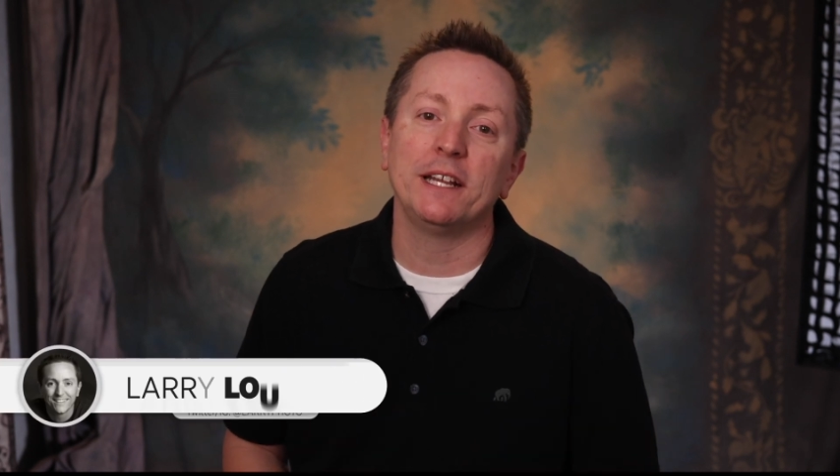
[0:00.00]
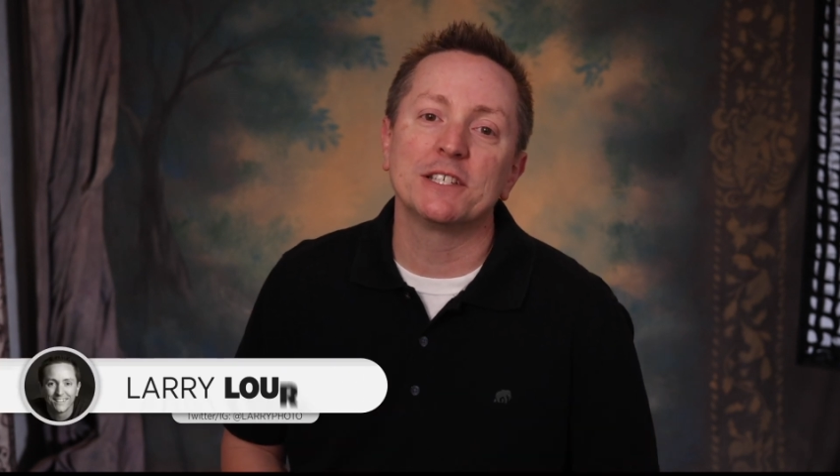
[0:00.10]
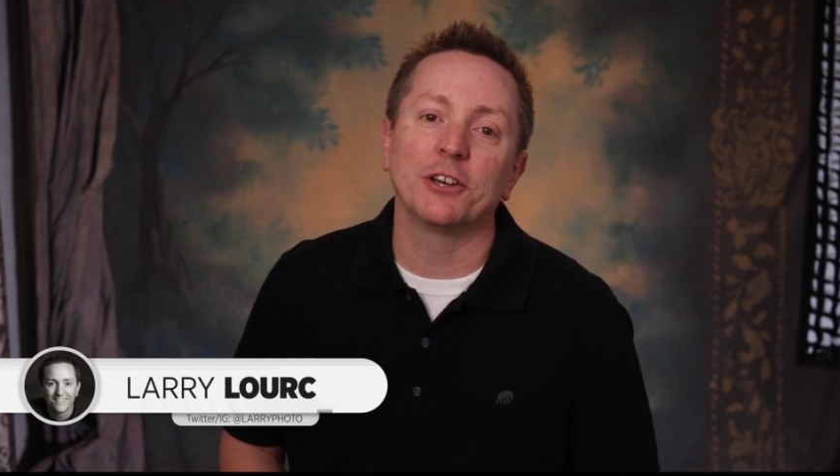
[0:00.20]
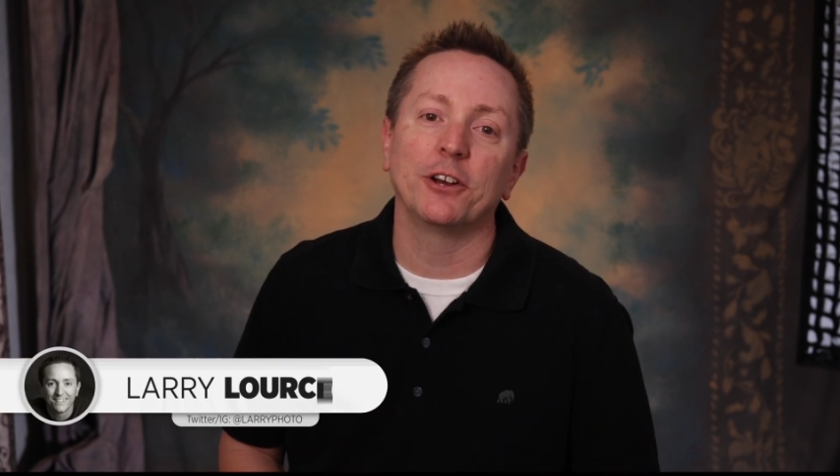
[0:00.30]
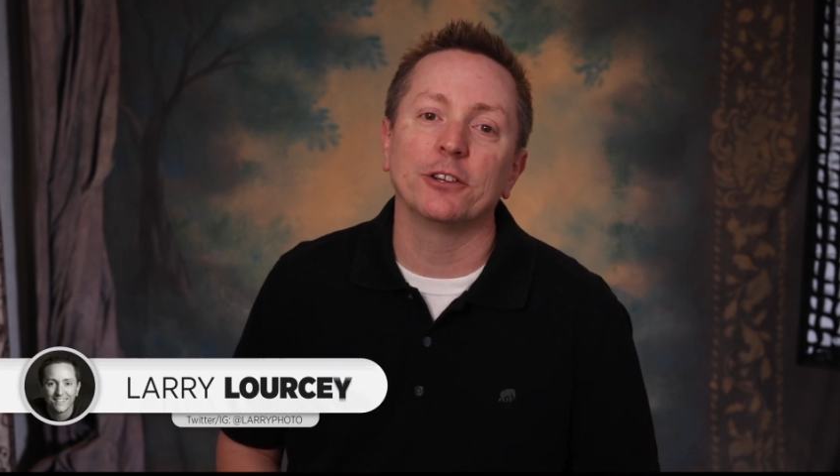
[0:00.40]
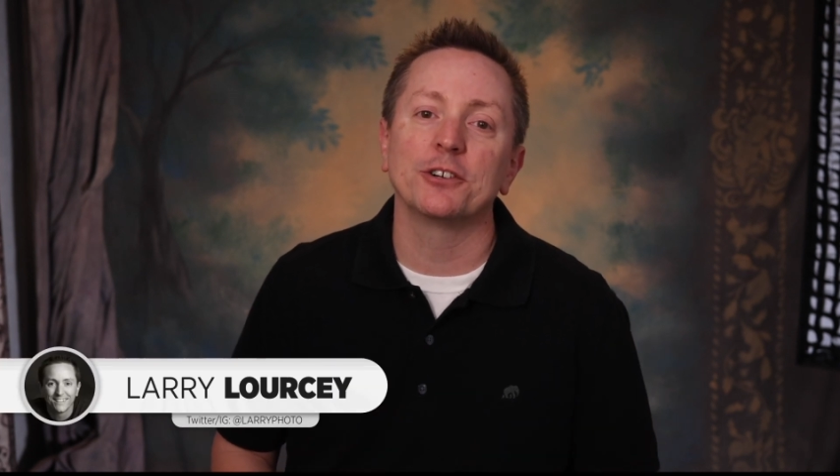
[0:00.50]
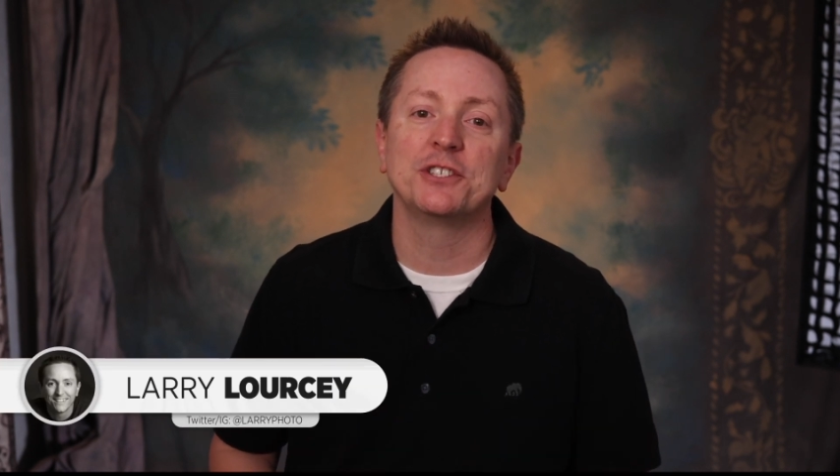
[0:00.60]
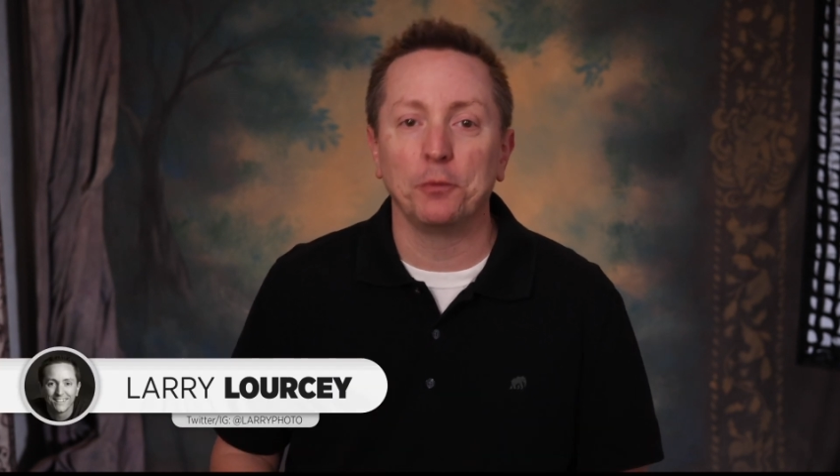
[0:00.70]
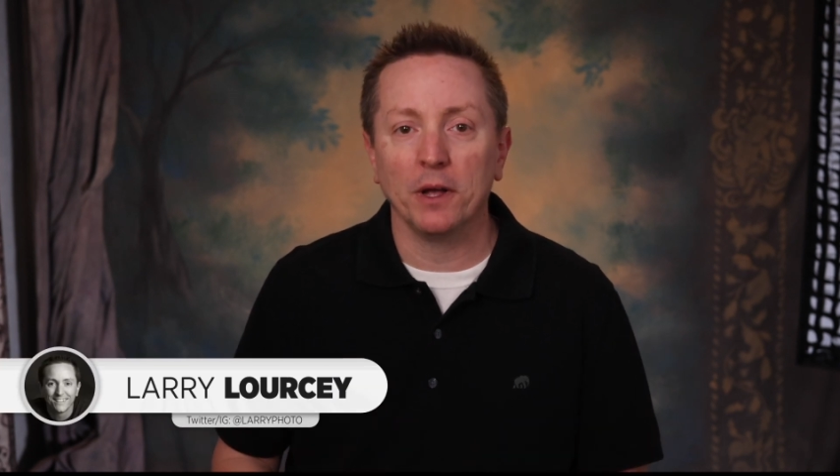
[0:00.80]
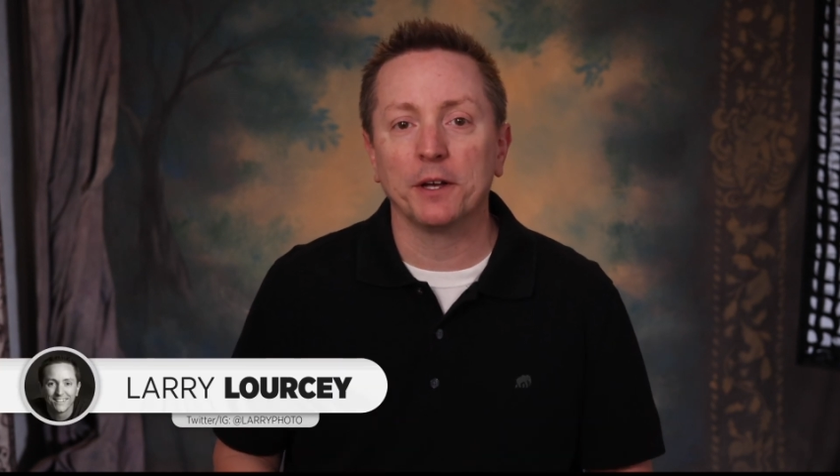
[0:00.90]
It's Larry
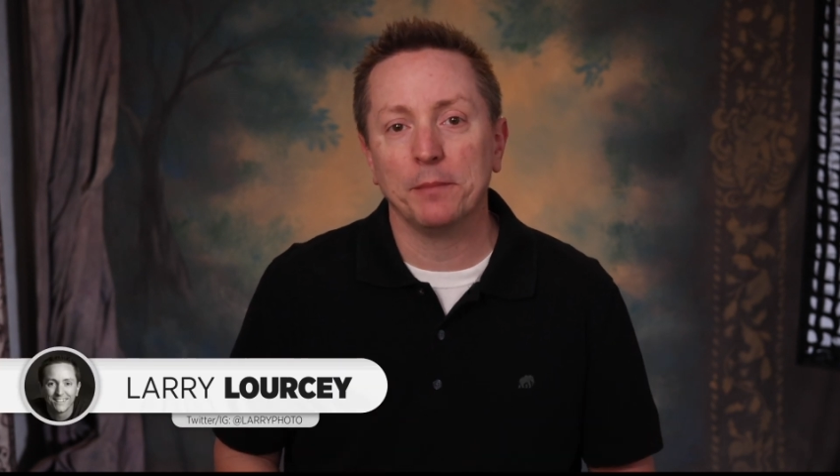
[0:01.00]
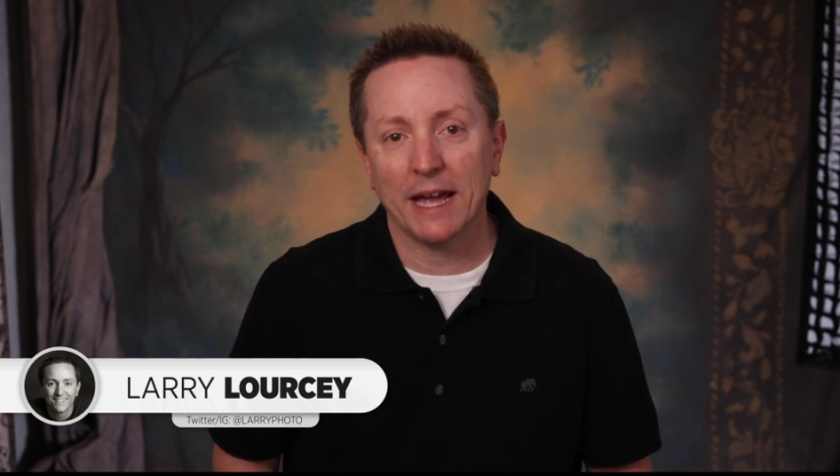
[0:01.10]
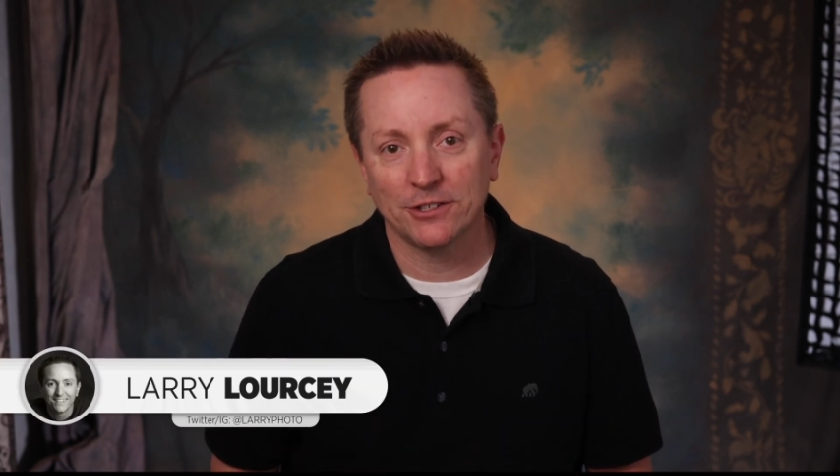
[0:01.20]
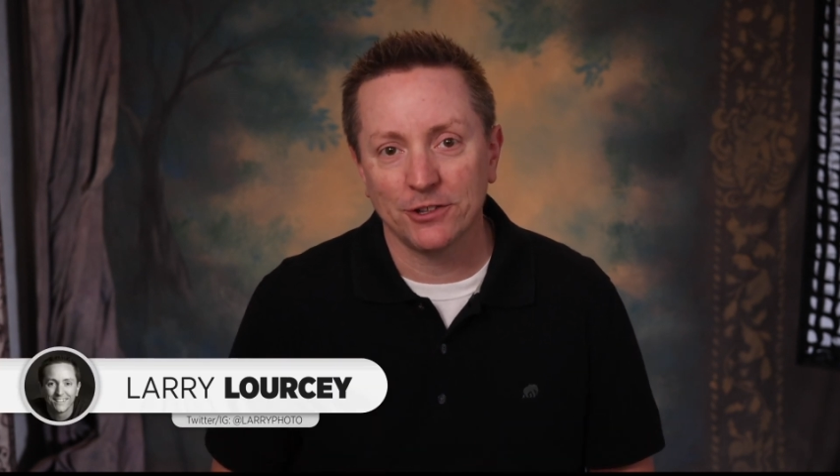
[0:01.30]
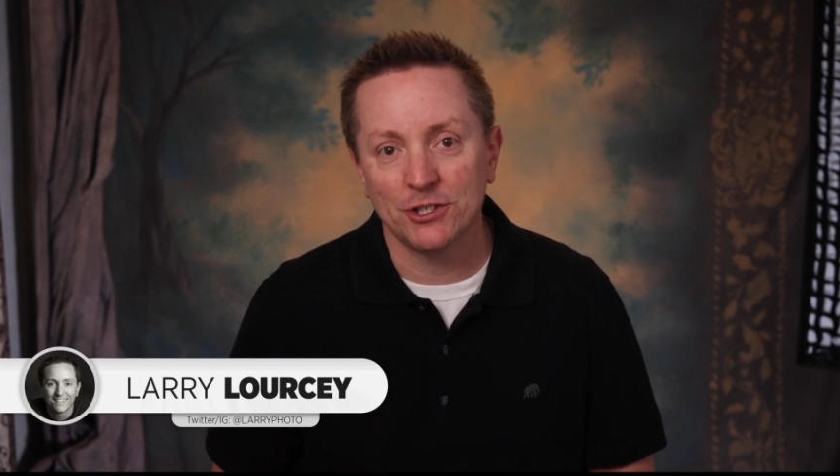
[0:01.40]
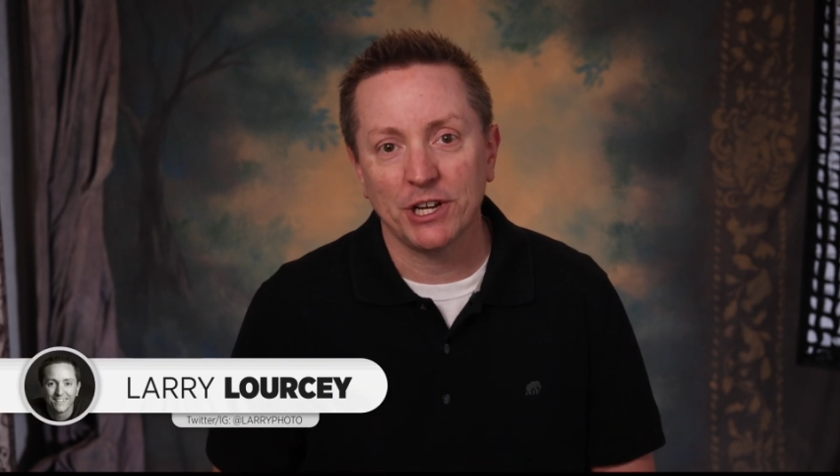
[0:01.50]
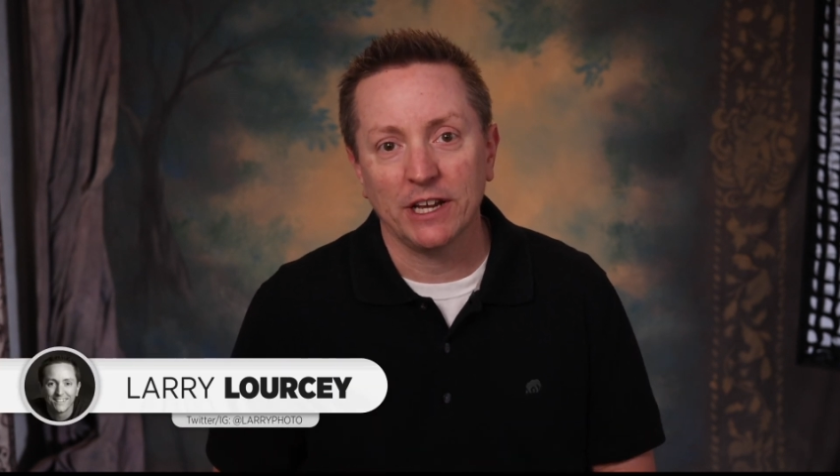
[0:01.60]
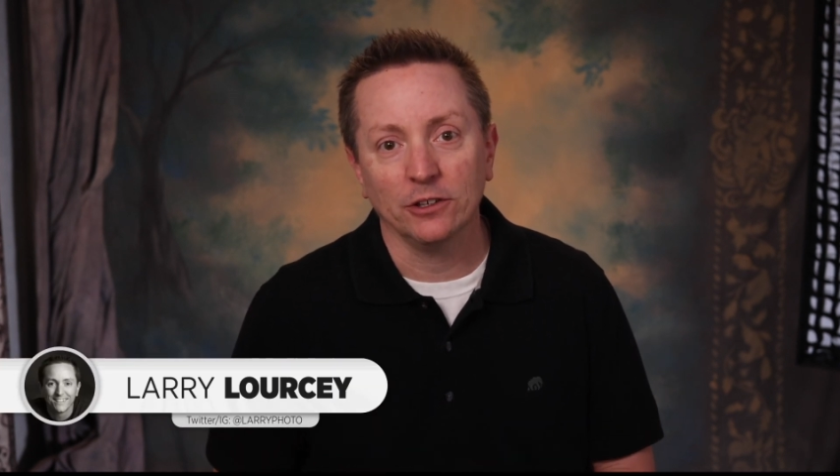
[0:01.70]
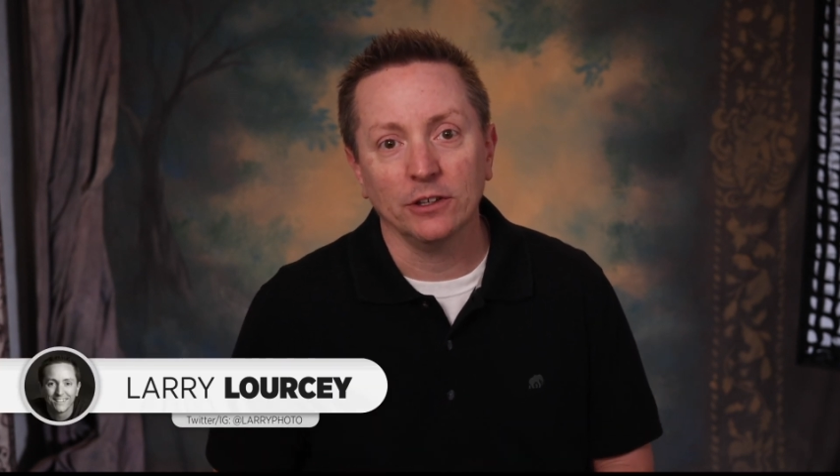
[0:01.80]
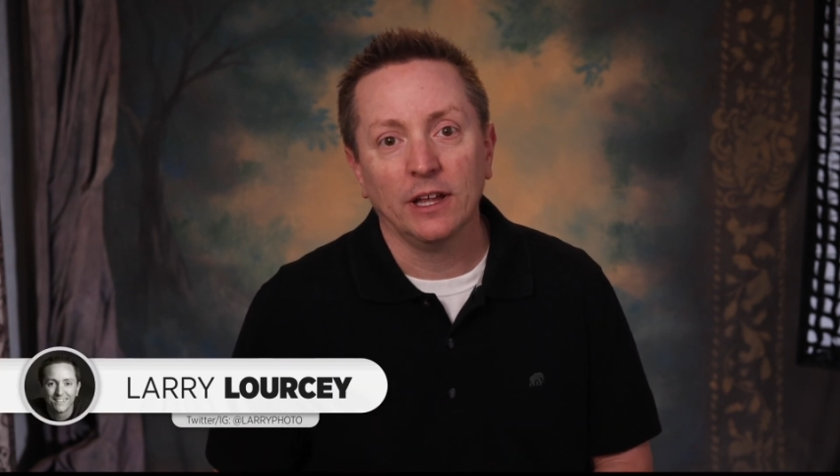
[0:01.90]
Lourcey. Welcome back to the
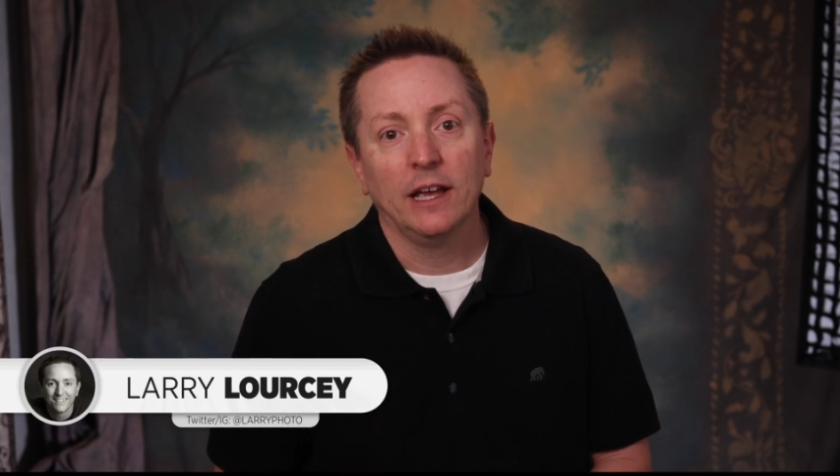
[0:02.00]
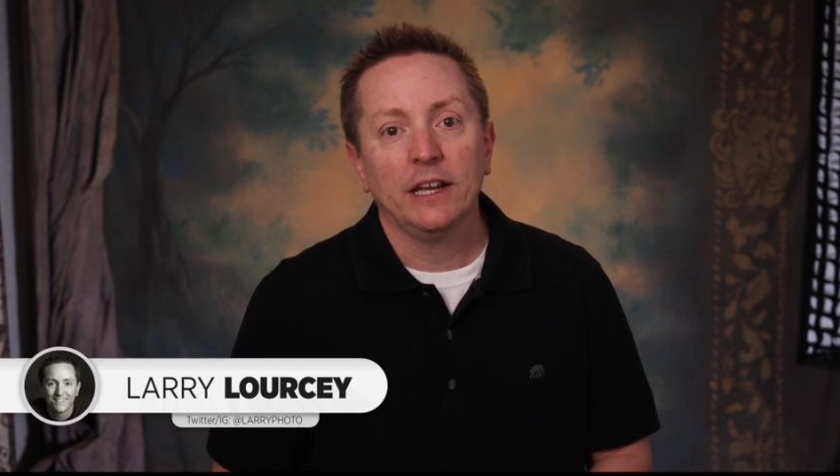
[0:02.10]
channel.